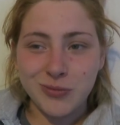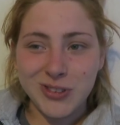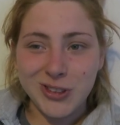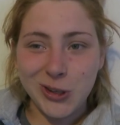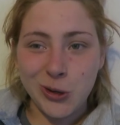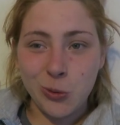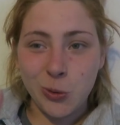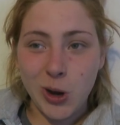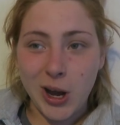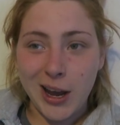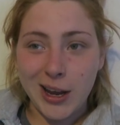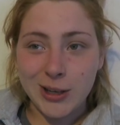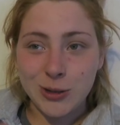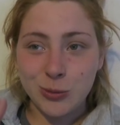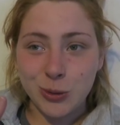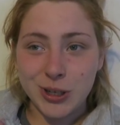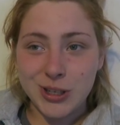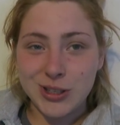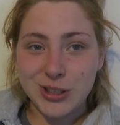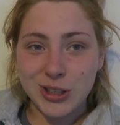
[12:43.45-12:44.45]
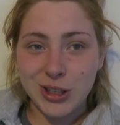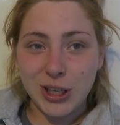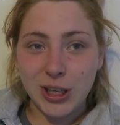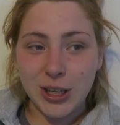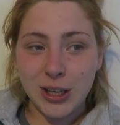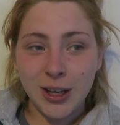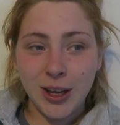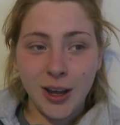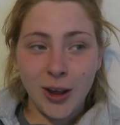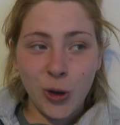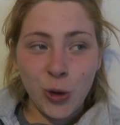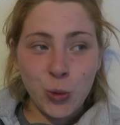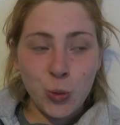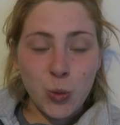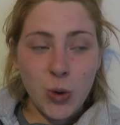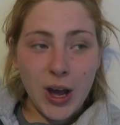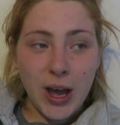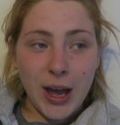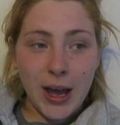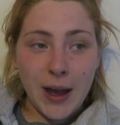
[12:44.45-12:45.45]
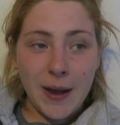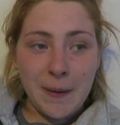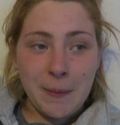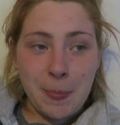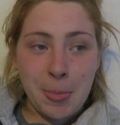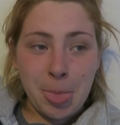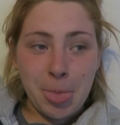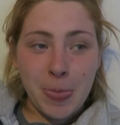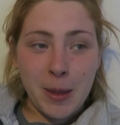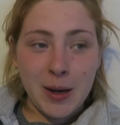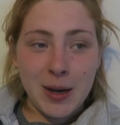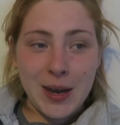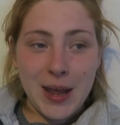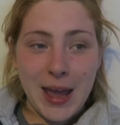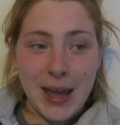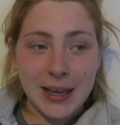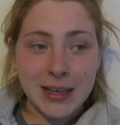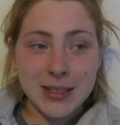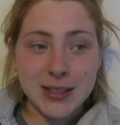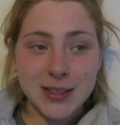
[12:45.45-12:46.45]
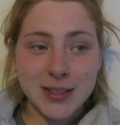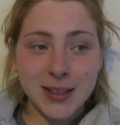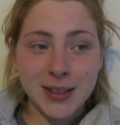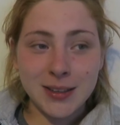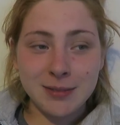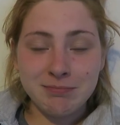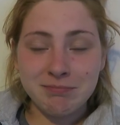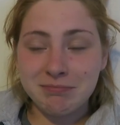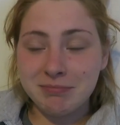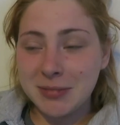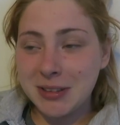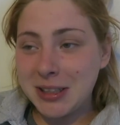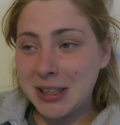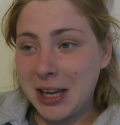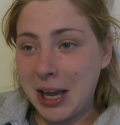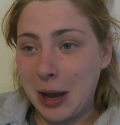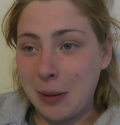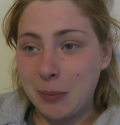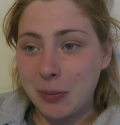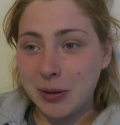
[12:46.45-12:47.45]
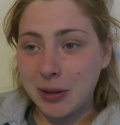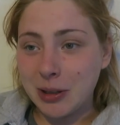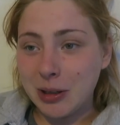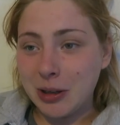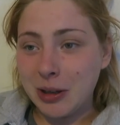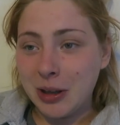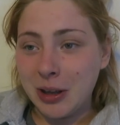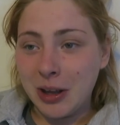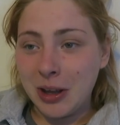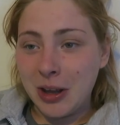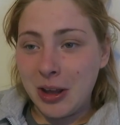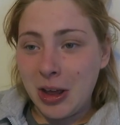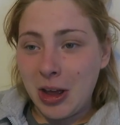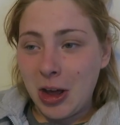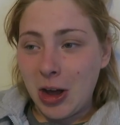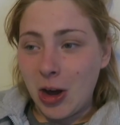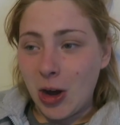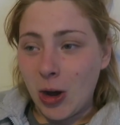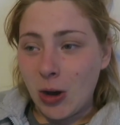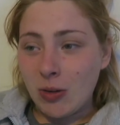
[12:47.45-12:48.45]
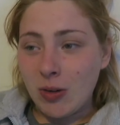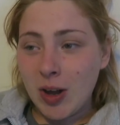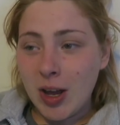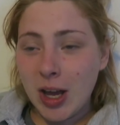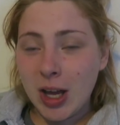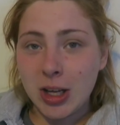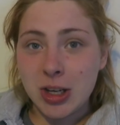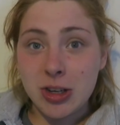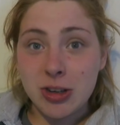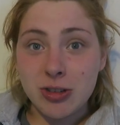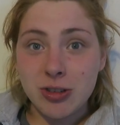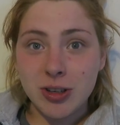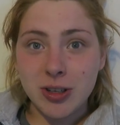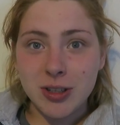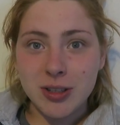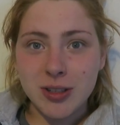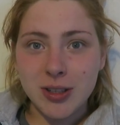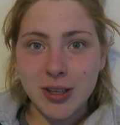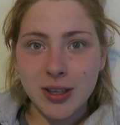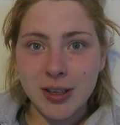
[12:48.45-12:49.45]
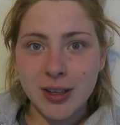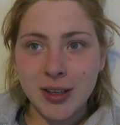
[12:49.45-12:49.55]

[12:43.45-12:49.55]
Do you guys want to see where the next couple of hundred